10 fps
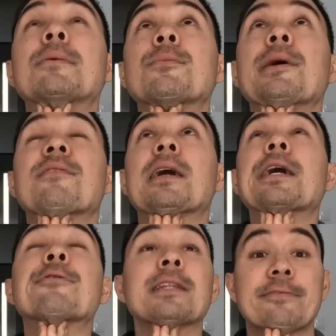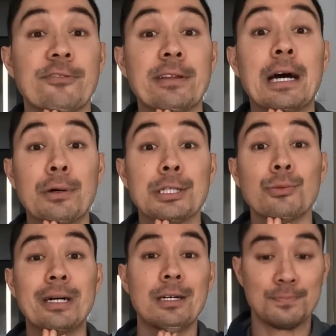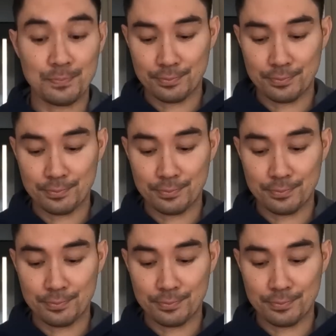remember being very relieved for that one as well.